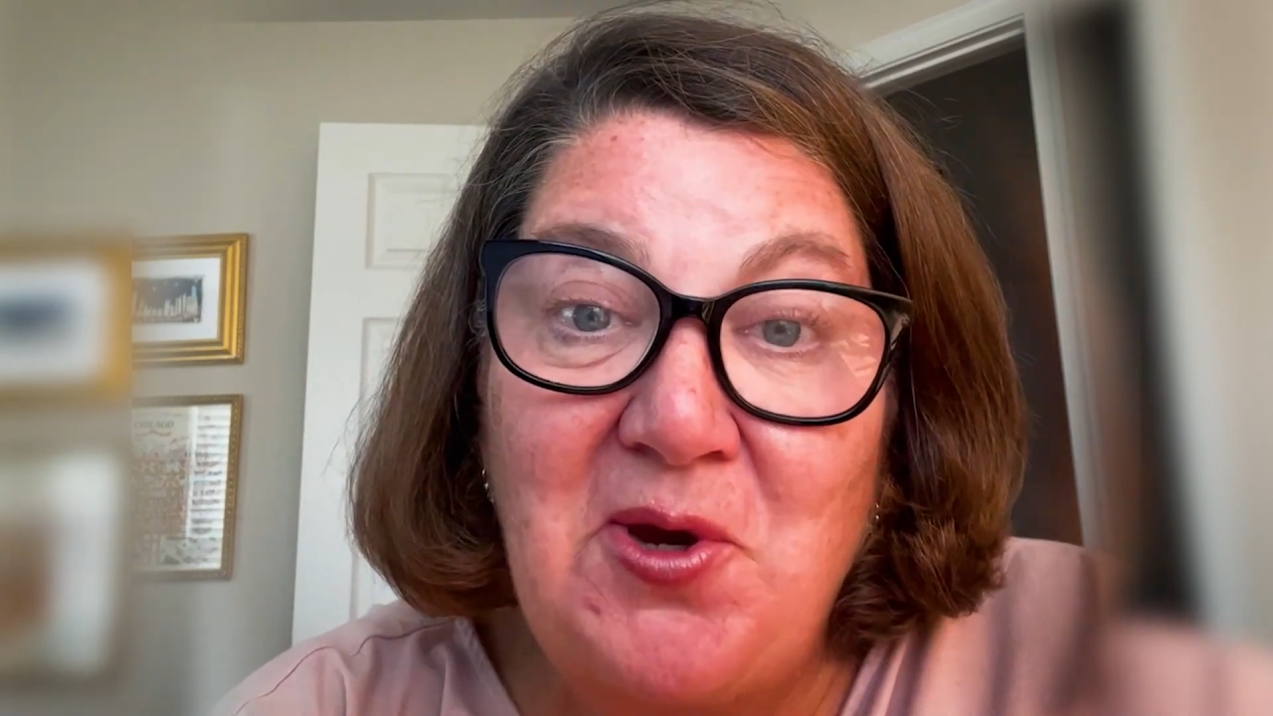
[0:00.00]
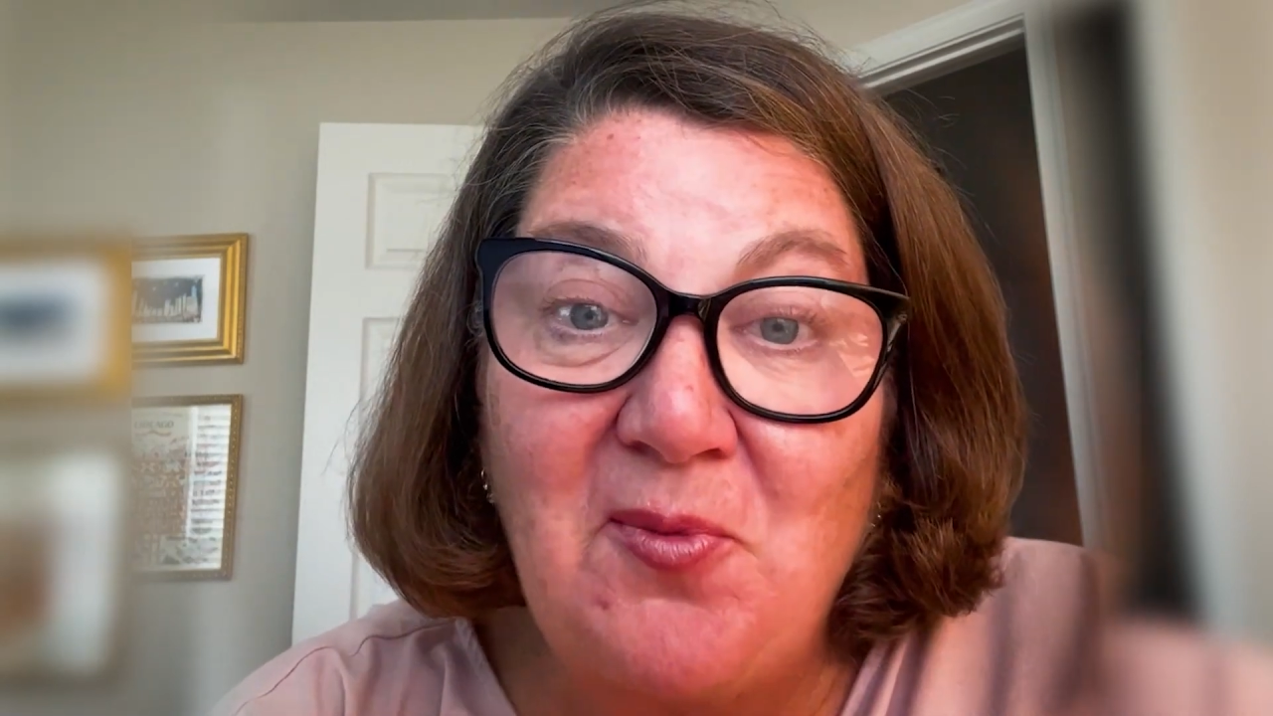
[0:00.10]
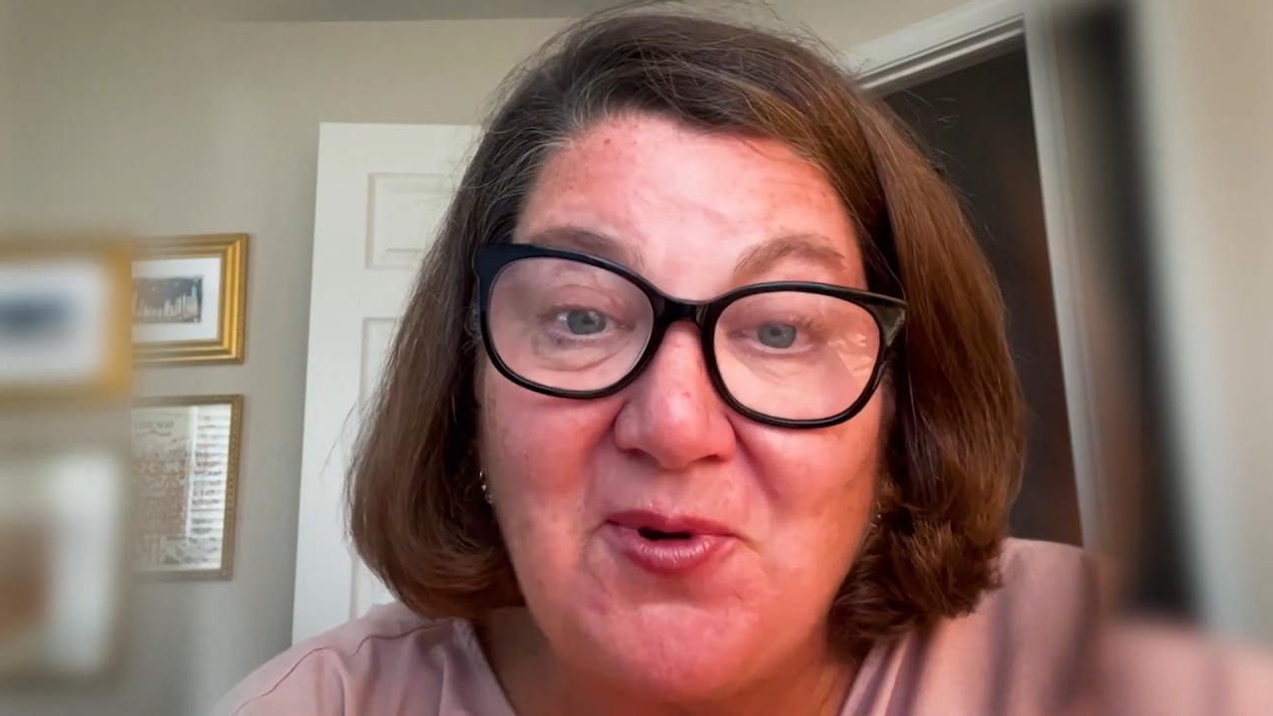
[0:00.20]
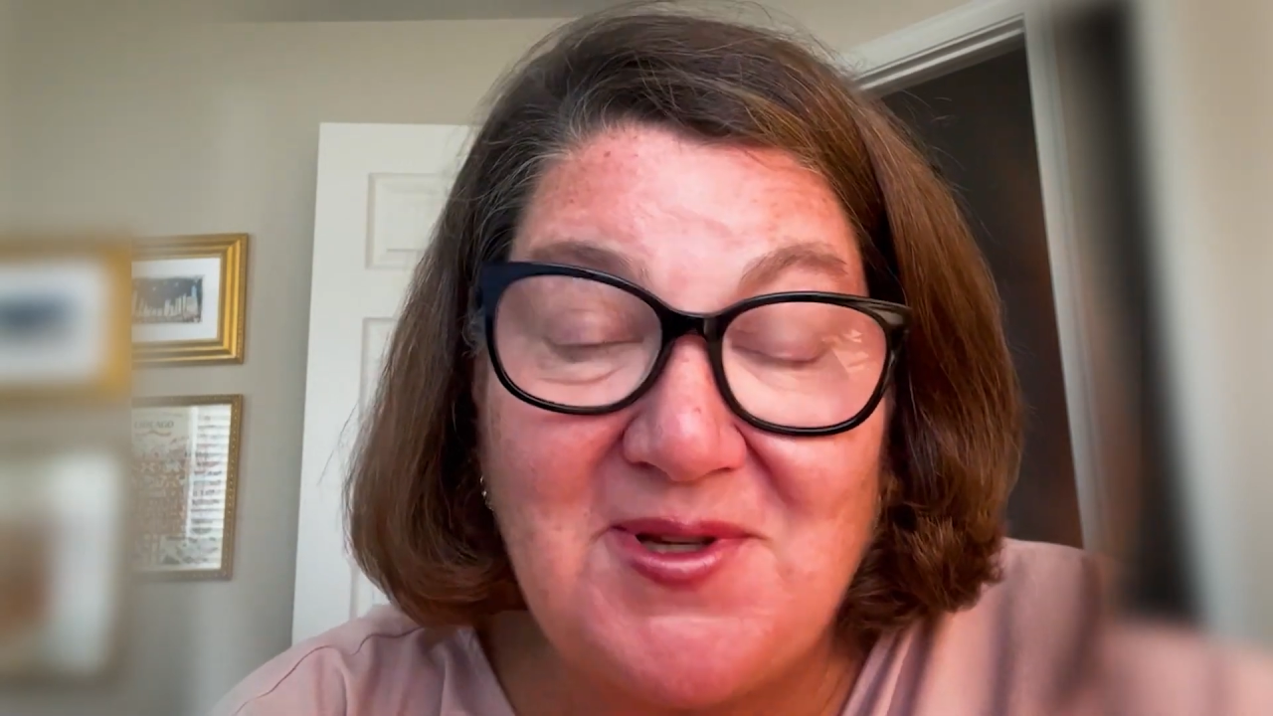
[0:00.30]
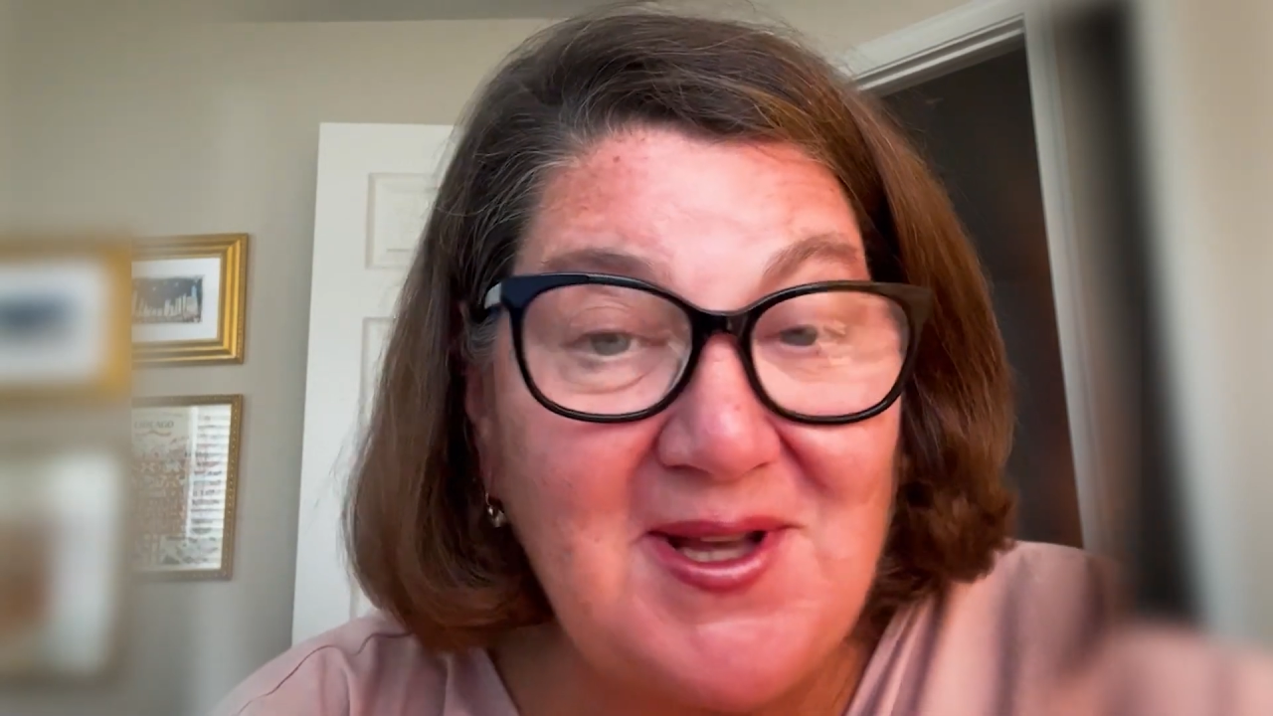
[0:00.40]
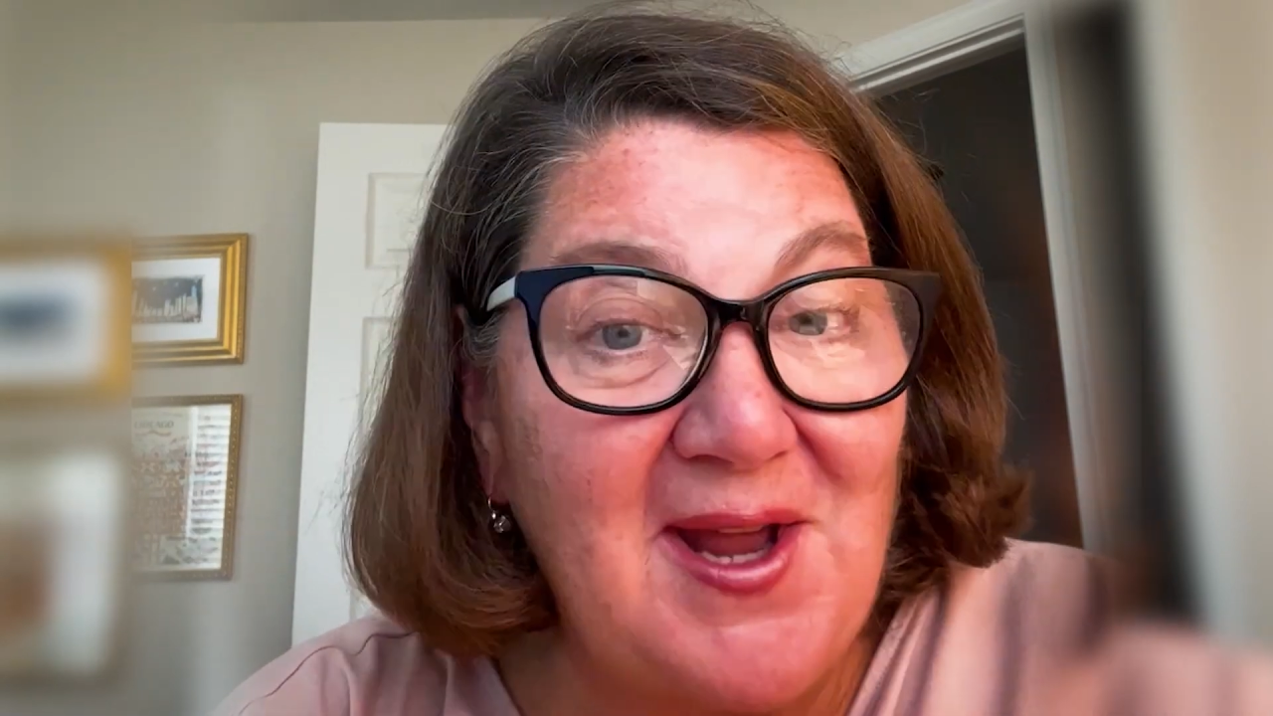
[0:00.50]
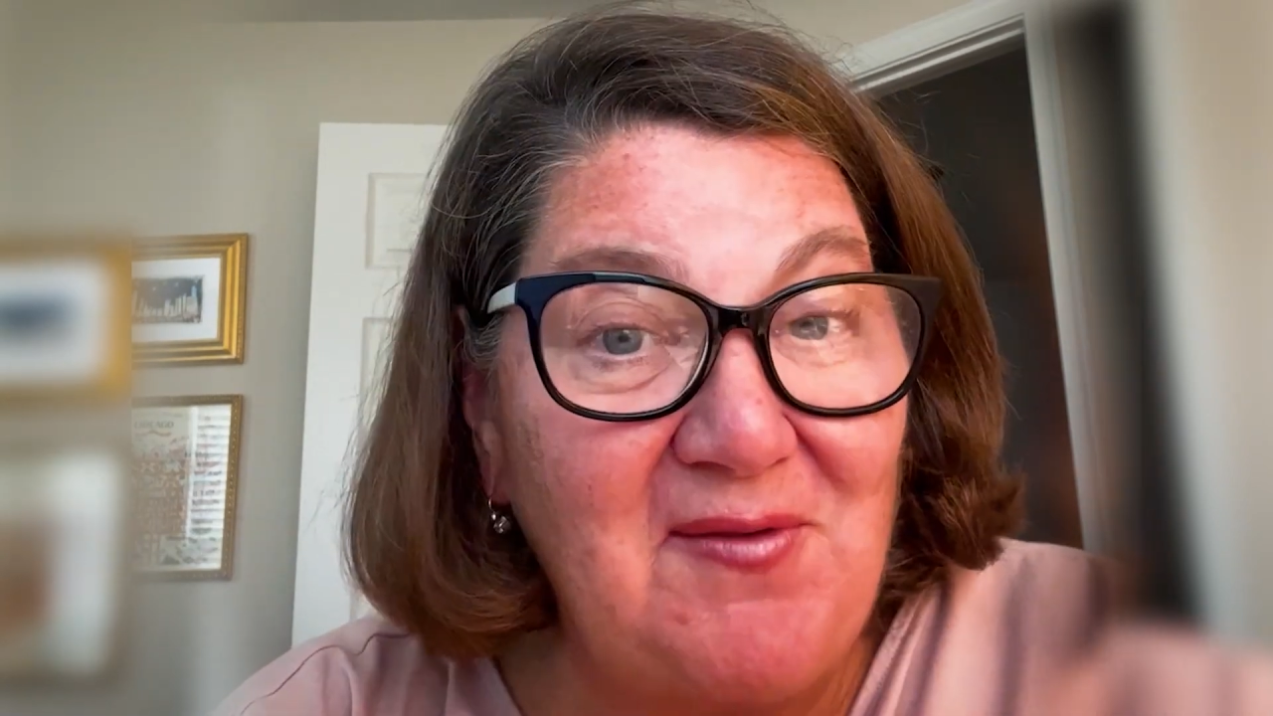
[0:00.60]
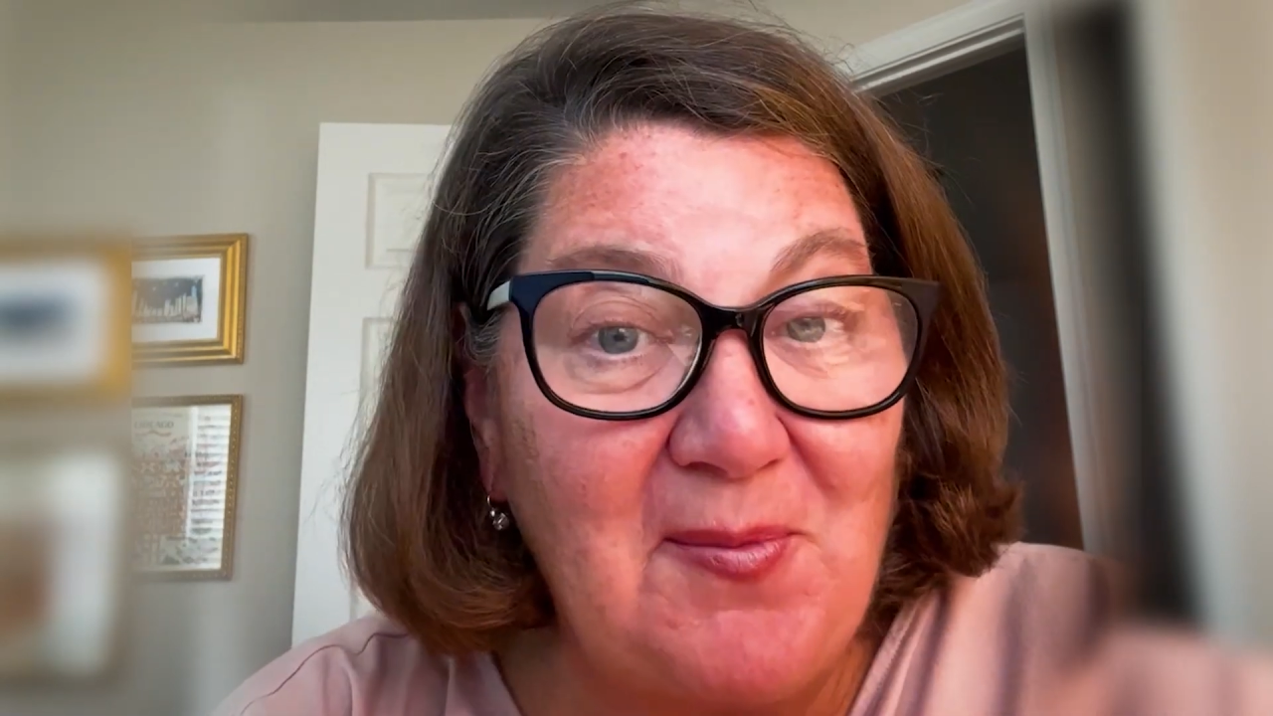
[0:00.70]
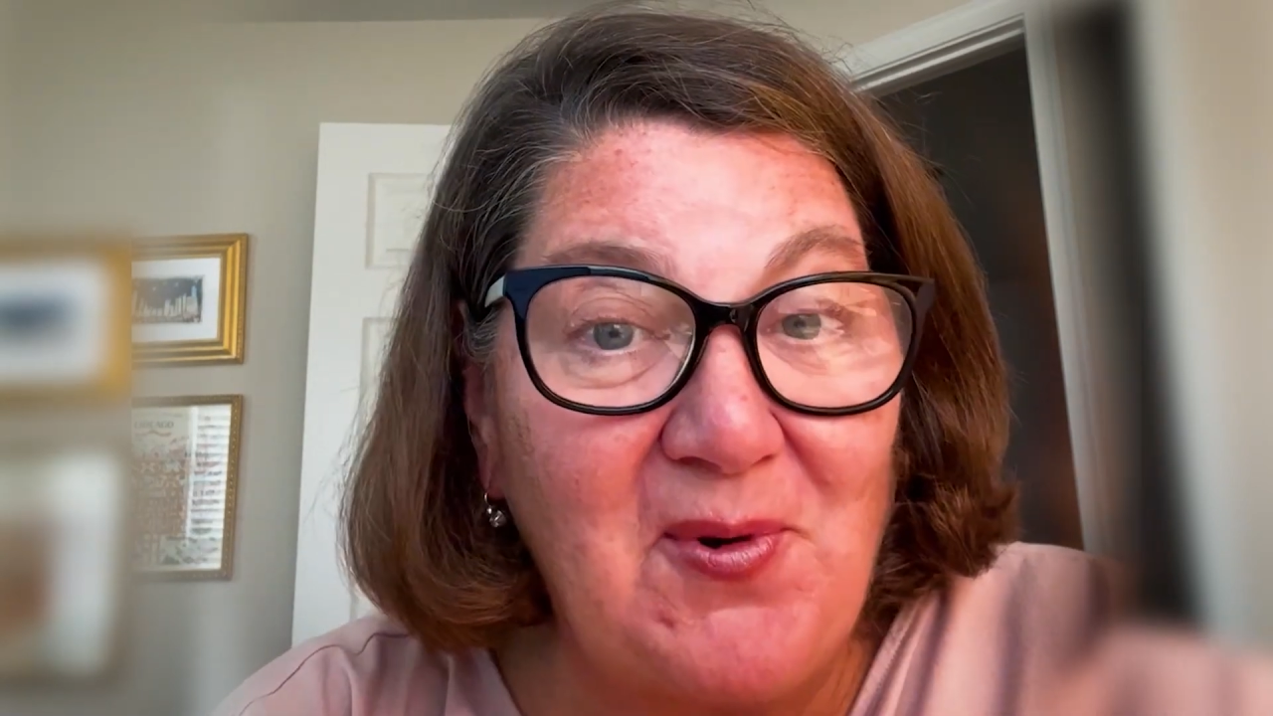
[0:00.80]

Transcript: humorous side of your